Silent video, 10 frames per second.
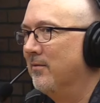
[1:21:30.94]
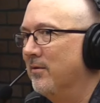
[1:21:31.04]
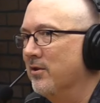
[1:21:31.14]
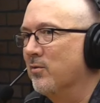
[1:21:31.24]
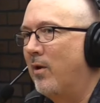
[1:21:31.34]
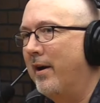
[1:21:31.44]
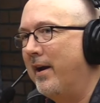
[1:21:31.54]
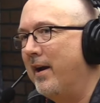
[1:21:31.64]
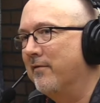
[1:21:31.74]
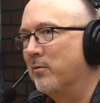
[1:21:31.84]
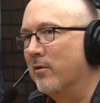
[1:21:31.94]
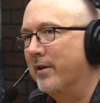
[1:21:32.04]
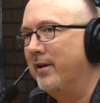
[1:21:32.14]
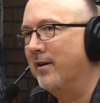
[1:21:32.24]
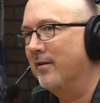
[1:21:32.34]
Which is why I have to
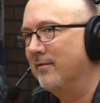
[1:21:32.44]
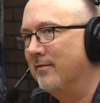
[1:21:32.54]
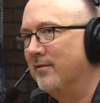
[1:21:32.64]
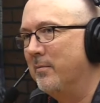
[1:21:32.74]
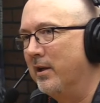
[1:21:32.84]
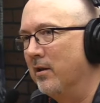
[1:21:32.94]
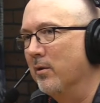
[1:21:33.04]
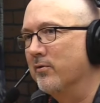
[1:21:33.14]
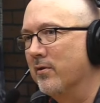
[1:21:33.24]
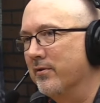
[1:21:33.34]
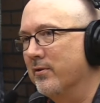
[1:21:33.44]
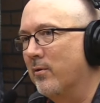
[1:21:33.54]
work here to be close to the